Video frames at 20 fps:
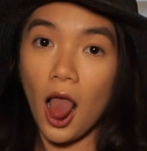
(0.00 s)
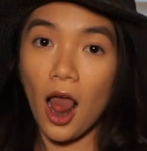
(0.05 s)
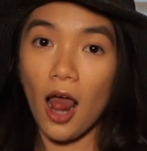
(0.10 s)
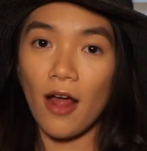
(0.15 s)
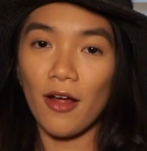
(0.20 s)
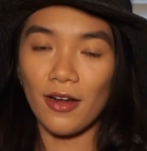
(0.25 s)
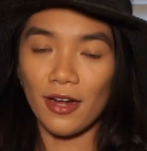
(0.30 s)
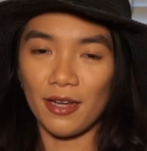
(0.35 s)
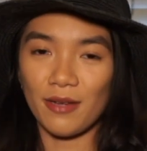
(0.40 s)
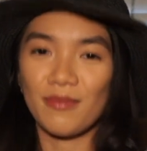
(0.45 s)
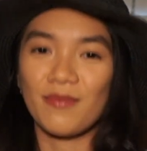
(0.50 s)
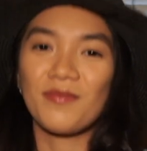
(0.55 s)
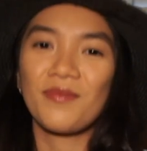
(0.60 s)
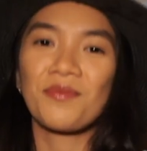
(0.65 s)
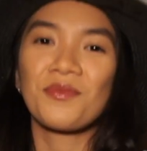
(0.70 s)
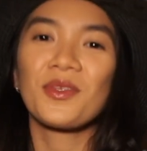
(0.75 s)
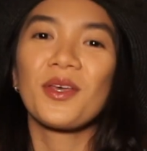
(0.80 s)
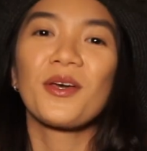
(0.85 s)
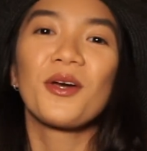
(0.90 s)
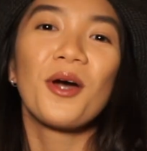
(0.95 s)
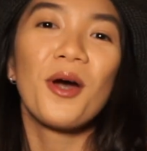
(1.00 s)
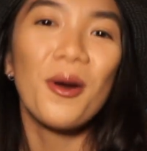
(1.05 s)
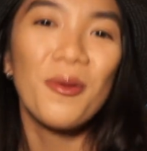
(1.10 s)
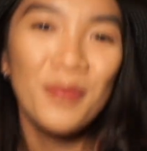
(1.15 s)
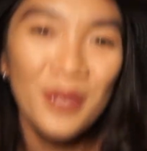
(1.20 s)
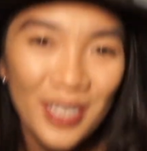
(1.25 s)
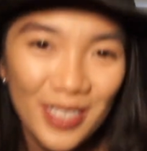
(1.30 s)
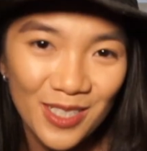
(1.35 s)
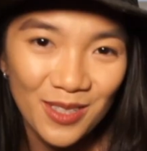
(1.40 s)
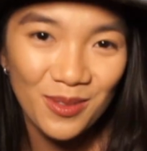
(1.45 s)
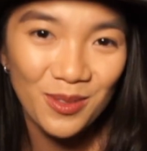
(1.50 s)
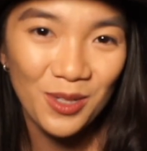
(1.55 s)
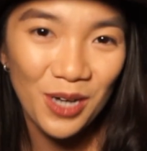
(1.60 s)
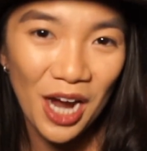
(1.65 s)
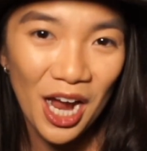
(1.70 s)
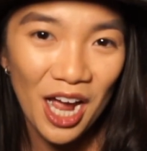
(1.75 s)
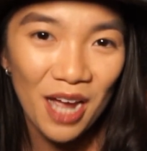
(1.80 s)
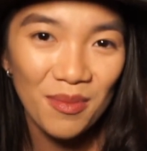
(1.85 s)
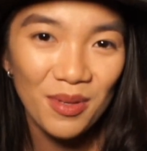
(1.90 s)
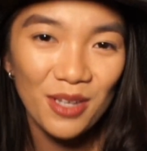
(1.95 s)
Okay. Please
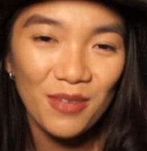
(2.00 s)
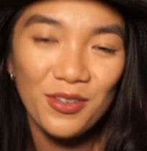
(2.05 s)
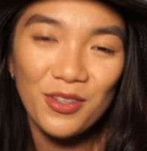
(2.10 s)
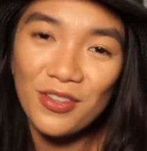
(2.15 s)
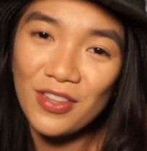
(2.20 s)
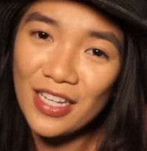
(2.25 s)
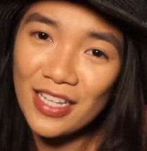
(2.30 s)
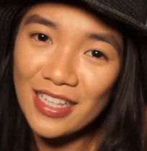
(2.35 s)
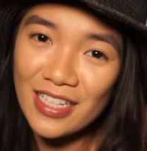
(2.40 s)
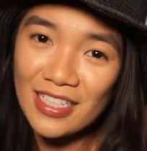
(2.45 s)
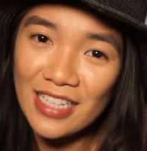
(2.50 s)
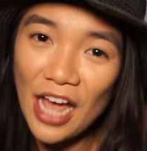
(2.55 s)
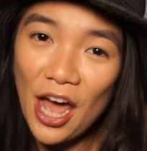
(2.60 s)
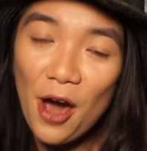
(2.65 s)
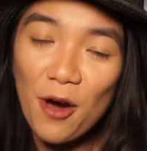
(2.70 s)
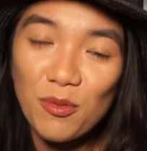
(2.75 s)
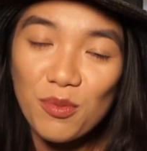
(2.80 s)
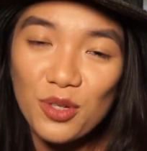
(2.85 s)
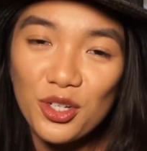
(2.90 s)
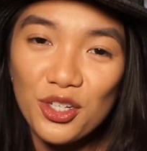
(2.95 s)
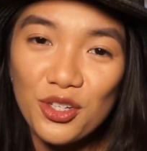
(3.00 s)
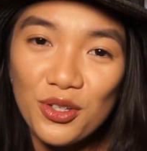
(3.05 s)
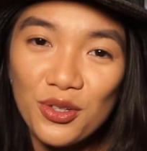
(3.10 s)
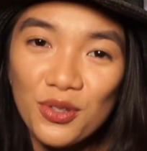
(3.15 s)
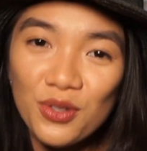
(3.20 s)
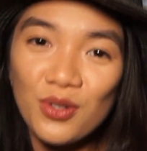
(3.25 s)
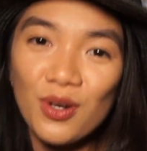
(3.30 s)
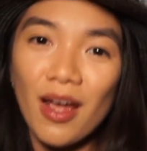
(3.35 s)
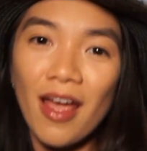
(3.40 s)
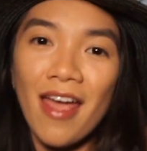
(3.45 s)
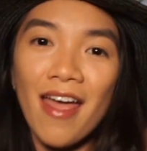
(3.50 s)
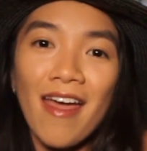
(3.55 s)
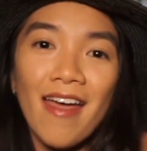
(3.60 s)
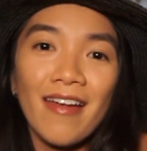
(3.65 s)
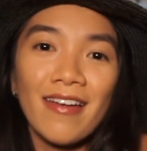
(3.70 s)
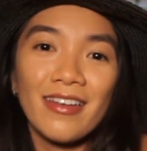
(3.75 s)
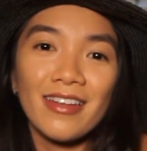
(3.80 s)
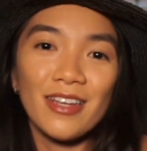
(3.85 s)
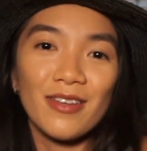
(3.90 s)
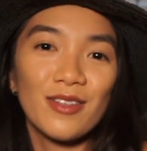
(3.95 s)
subscribe if you think this helped you,
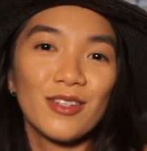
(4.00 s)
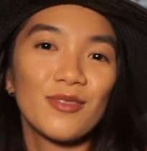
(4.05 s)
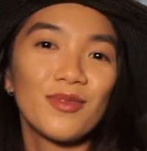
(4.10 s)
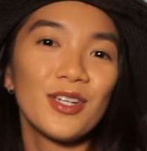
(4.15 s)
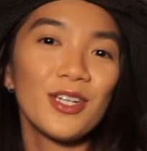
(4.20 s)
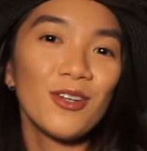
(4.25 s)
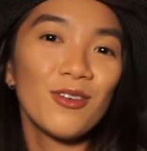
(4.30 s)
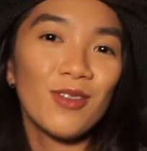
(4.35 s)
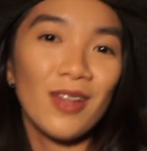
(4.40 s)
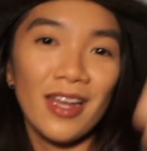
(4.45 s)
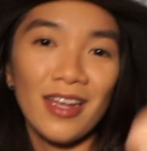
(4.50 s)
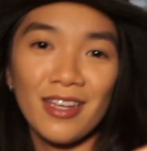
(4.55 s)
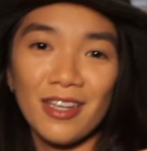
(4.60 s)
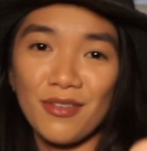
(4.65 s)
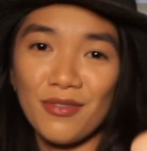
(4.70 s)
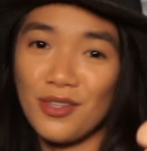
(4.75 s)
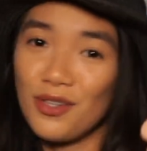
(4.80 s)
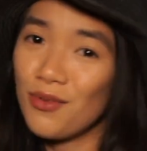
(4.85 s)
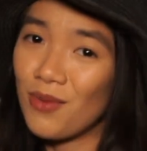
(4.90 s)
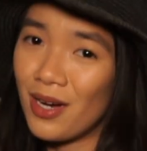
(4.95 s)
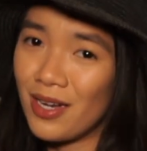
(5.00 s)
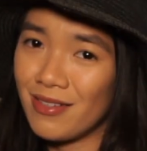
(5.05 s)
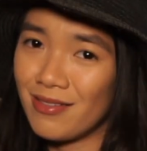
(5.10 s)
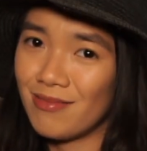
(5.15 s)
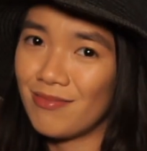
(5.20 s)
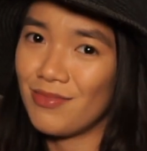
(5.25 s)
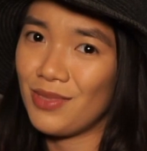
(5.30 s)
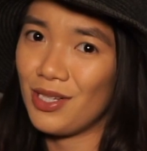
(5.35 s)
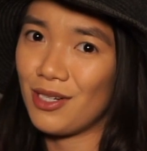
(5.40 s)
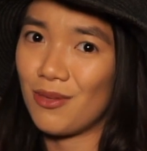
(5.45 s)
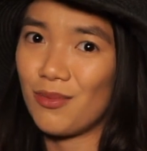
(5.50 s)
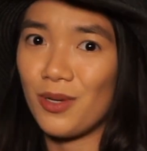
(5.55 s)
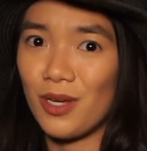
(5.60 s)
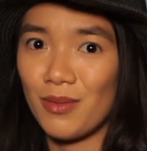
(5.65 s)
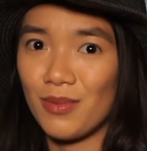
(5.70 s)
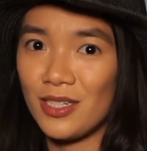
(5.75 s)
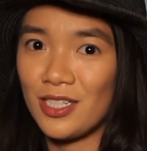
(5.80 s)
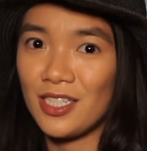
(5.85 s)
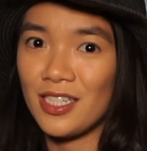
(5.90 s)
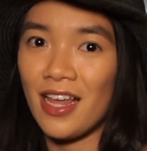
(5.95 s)
and give this video a like if you want me to
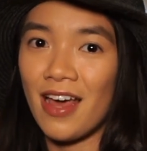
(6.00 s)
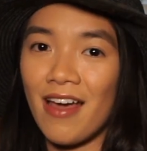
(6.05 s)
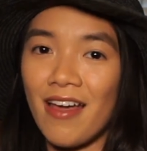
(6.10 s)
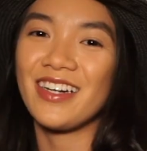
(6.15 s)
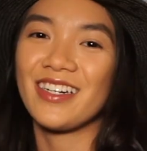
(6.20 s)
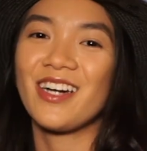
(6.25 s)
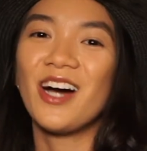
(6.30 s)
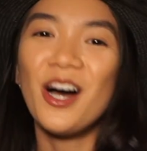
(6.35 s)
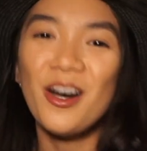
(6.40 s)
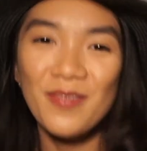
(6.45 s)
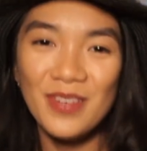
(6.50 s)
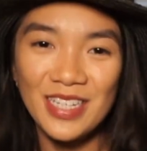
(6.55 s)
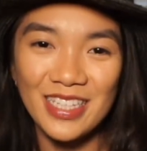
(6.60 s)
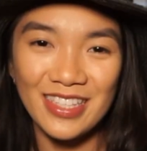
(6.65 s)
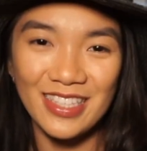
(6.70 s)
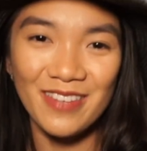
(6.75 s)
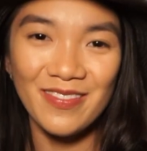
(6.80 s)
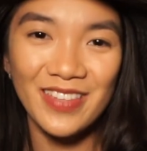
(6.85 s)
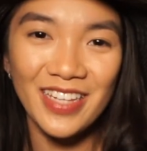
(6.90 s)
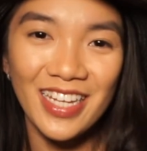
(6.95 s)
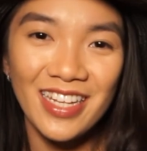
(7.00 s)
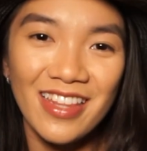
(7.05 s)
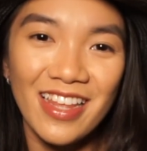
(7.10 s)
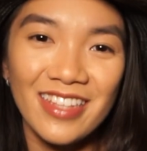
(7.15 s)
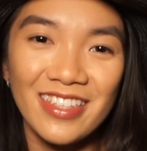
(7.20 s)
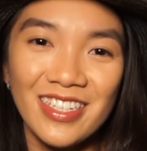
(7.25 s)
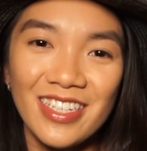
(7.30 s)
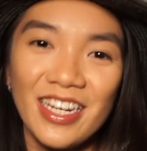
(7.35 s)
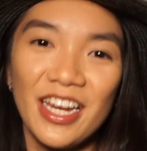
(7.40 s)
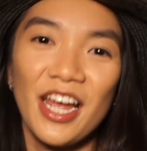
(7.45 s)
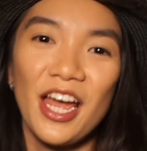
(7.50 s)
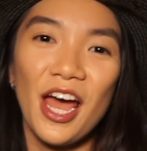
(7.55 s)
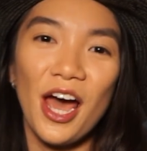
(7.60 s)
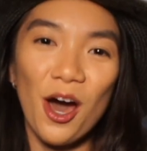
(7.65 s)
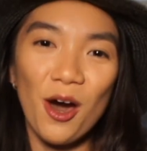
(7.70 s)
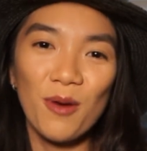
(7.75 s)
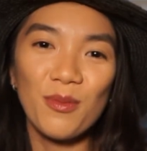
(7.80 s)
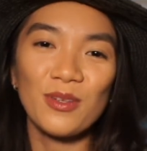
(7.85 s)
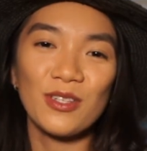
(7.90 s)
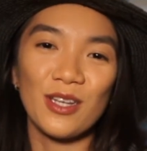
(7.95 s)
publish that. Comment something that's gonna
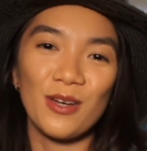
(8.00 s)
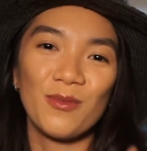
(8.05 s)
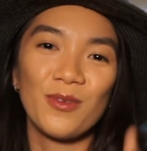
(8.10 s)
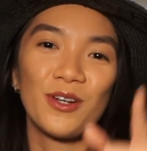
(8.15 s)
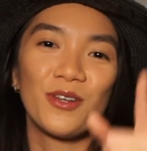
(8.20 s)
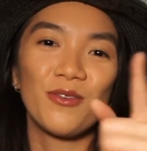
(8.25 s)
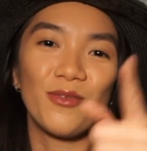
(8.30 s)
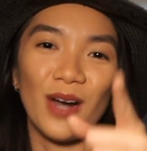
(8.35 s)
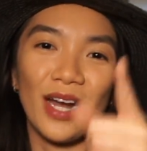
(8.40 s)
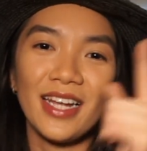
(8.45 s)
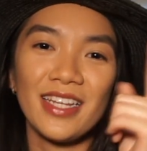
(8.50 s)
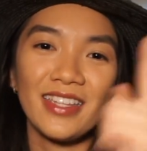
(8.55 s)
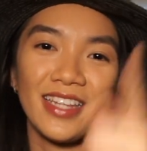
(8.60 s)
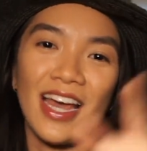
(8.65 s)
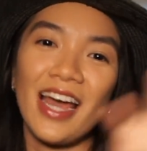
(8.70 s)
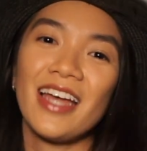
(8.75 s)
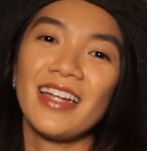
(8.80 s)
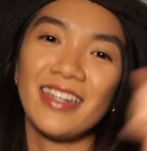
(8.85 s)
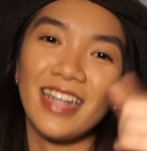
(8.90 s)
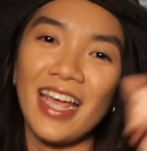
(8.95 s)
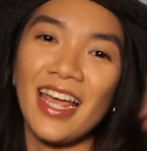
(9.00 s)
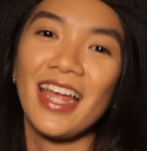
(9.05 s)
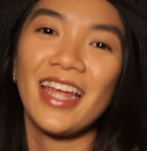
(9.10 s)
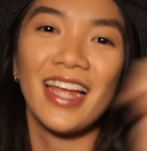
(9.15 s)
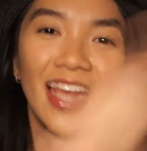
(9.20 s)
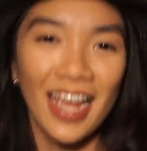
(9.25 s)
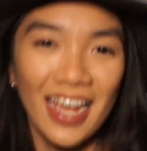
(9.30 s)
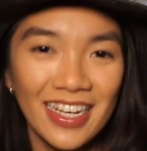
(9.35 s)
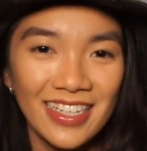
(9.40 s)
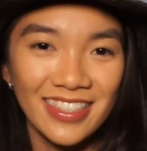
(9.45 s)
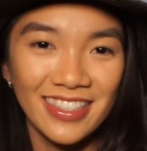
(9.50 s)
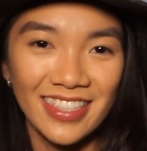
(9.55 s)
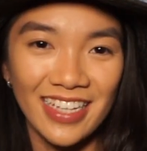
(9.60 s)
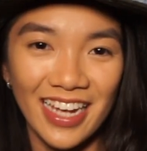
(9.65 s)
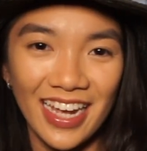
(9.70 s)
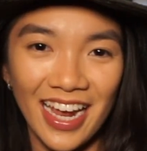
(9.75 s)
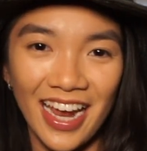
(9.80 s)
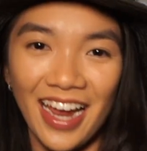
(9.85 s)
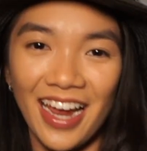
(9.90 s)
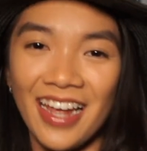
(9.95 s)
help someone write that dang
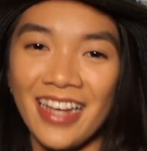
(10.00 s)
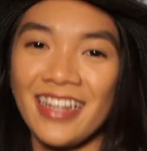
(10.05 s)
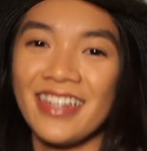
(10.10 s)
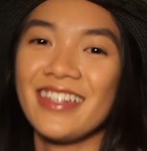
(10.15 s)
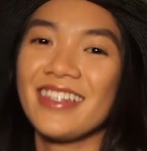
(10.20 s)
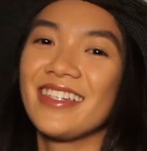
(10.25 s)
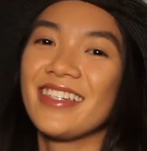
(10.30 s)
essay.